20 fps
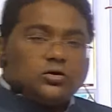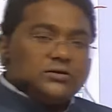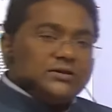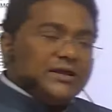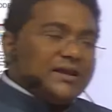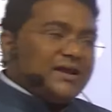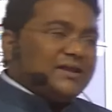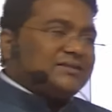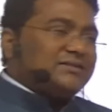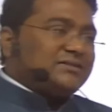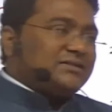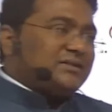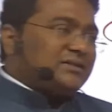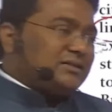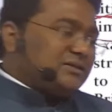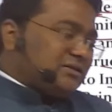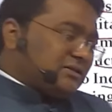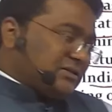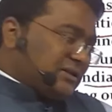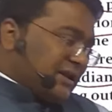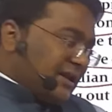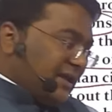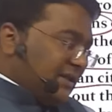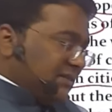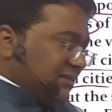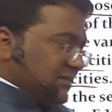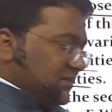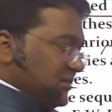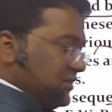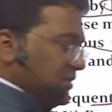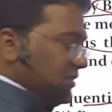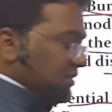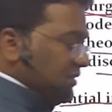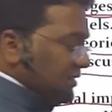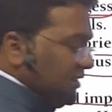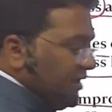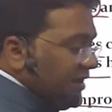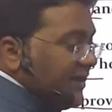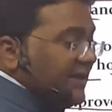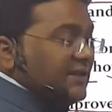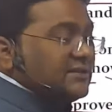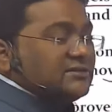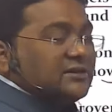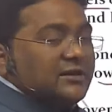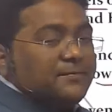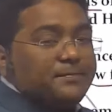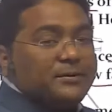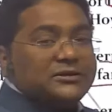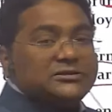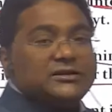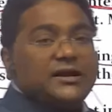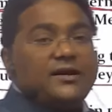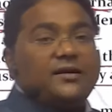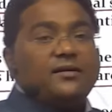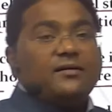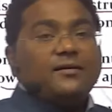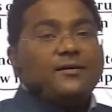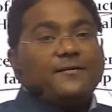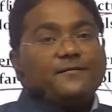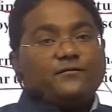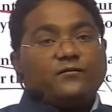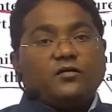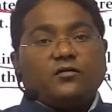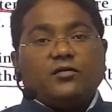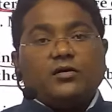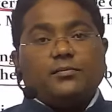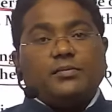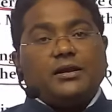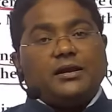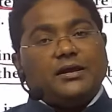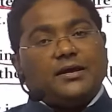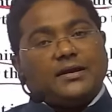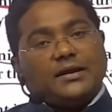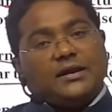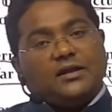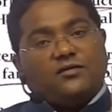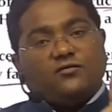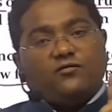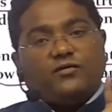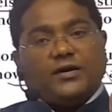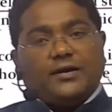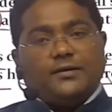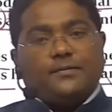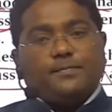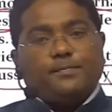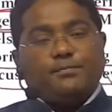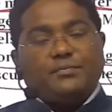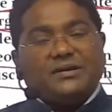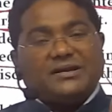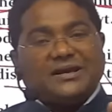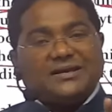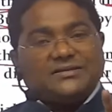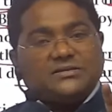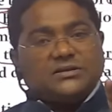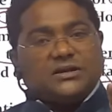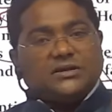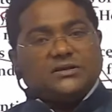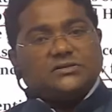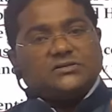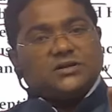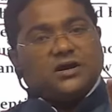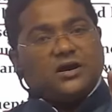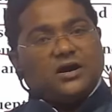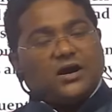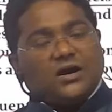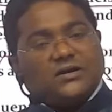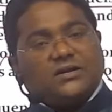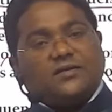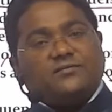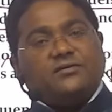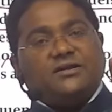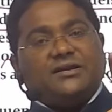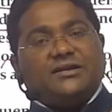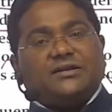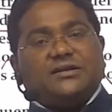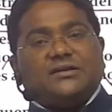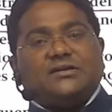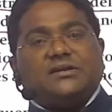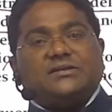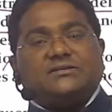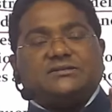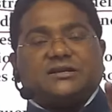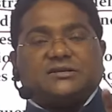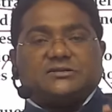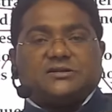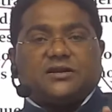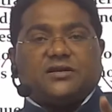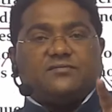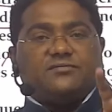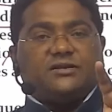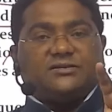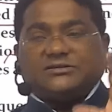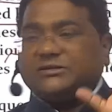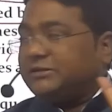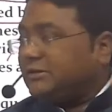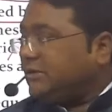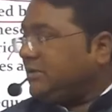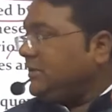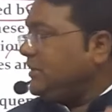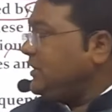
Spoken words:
there are three theories are present. We will be learning one because that is the heart of the internal structure of the city,